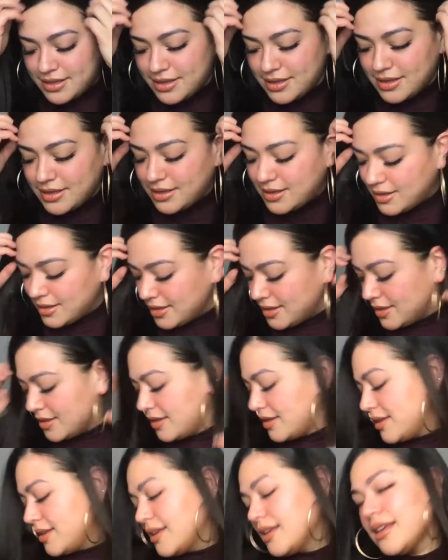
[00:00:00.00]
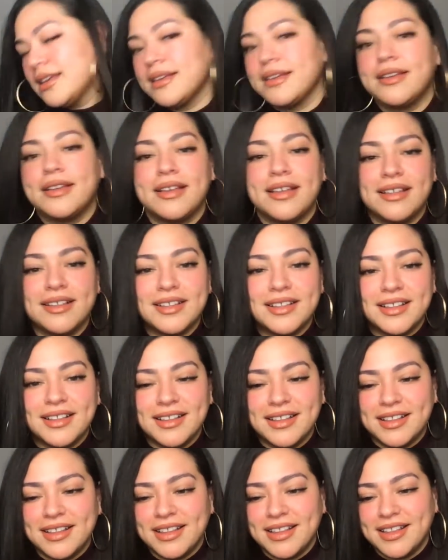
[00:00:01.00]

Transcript: (no one is talking)